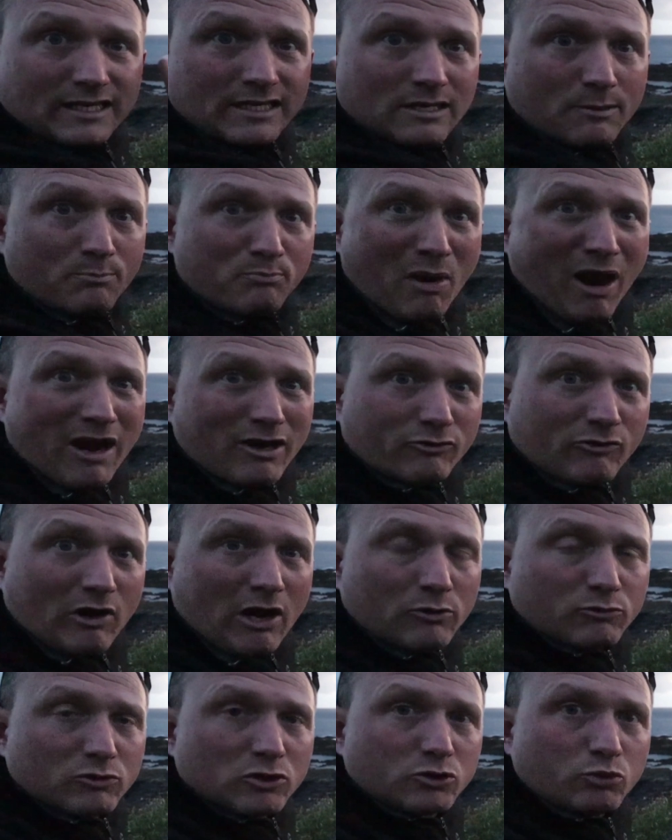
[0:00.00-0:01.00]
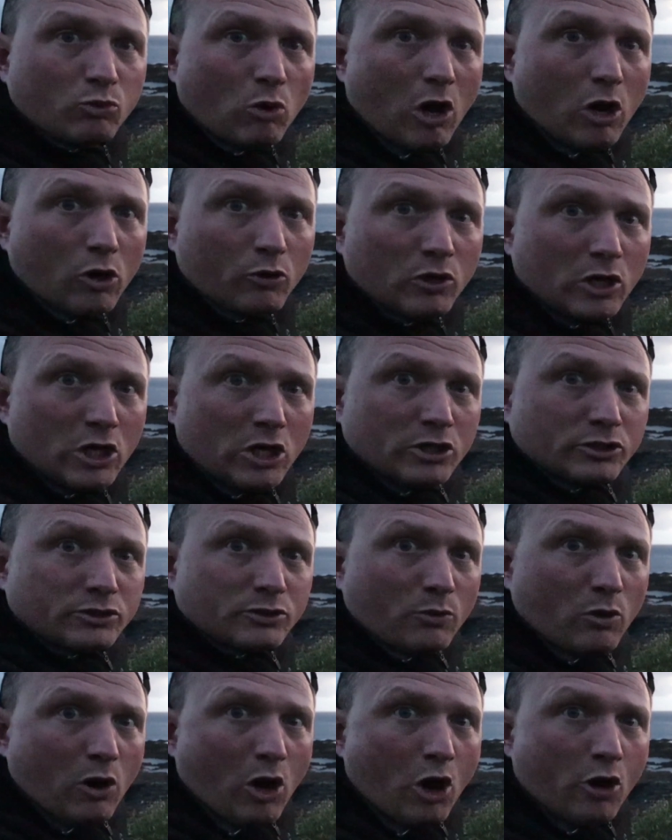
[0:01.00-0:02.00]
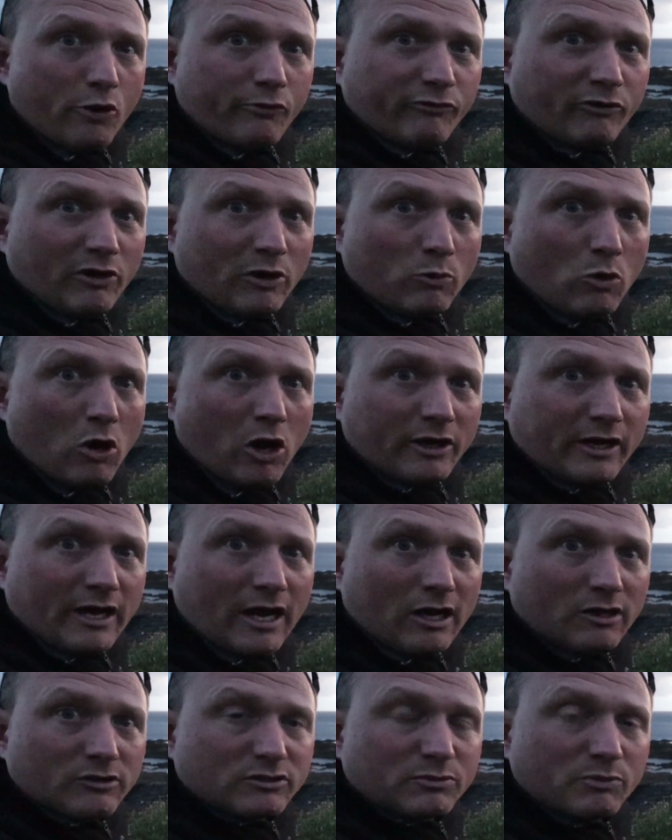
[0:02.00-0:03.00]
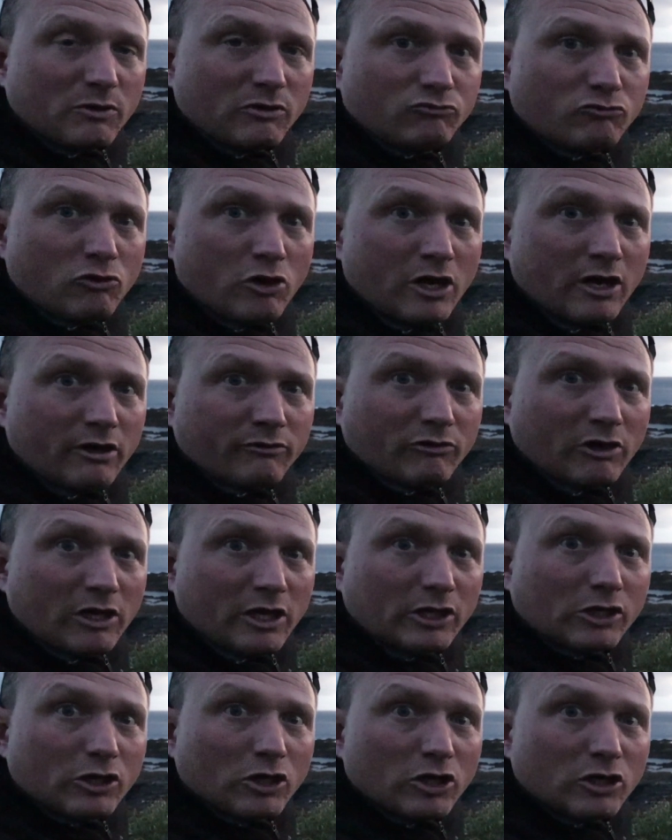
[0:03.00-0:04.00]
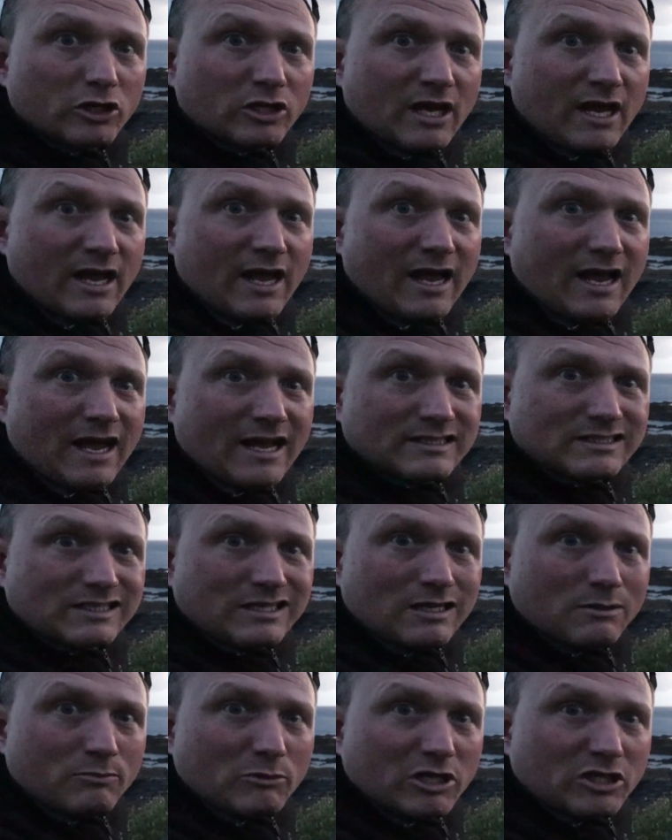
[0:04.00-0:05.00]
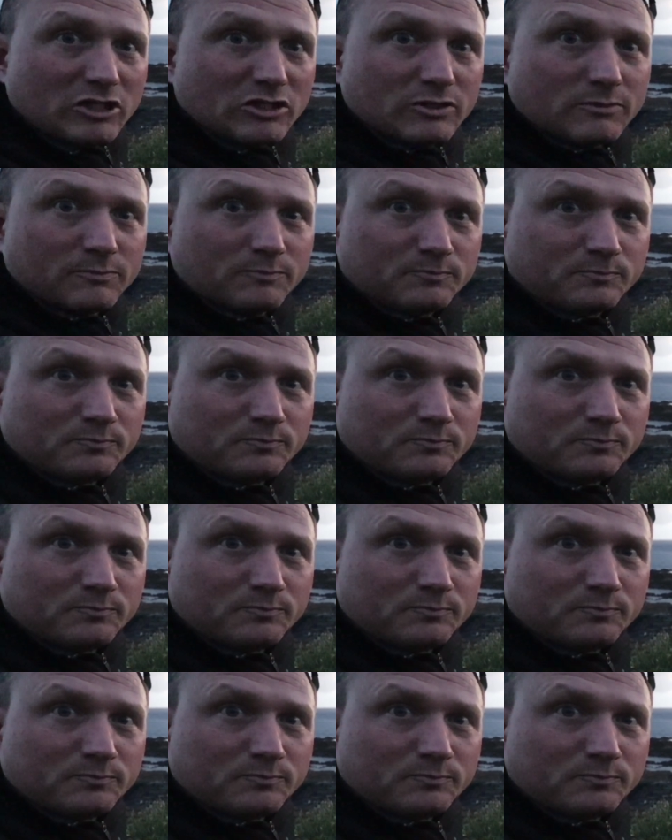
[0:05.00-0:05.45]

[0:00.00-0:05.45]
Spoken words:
in the background as well. So will hopefully work out to be really, really good as an image.